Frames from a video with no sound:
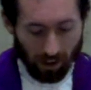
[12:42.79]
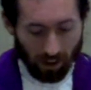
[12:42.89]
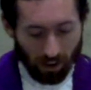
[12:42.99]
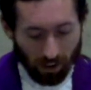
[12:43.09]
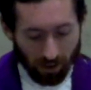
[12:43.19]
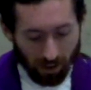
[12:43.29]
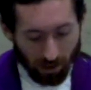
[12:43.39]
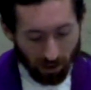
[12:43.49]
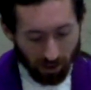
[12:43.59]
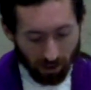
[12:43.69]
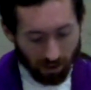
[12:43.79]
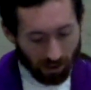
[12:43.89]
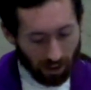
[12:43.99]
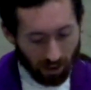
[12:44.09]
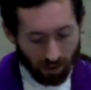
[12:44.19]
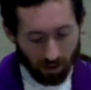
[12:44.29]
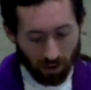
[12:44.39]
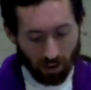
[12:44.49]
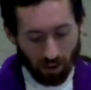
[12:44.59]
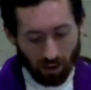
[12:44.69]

taking a serious second